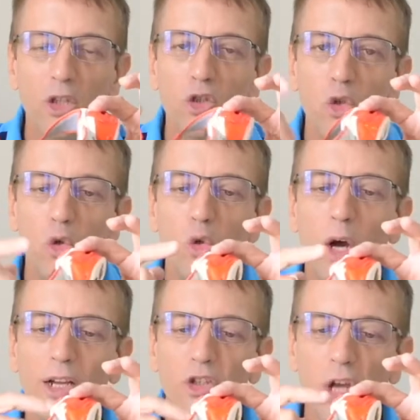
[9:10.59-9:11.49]
to
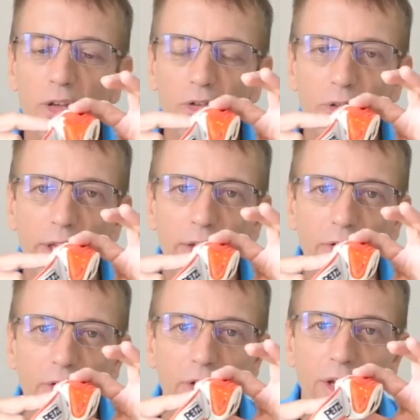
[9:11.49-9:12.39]
adjust
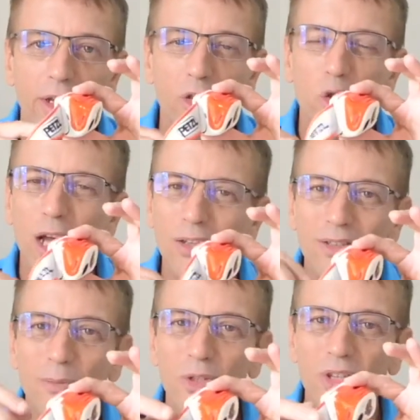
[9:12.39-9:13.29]
this to
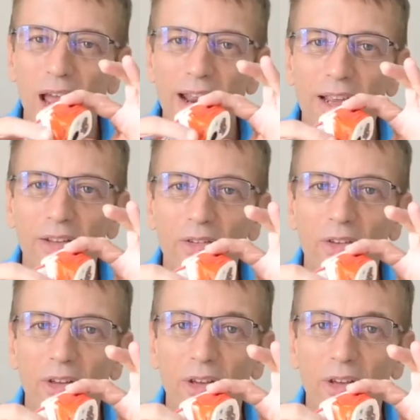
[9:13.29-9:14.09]
custom settings.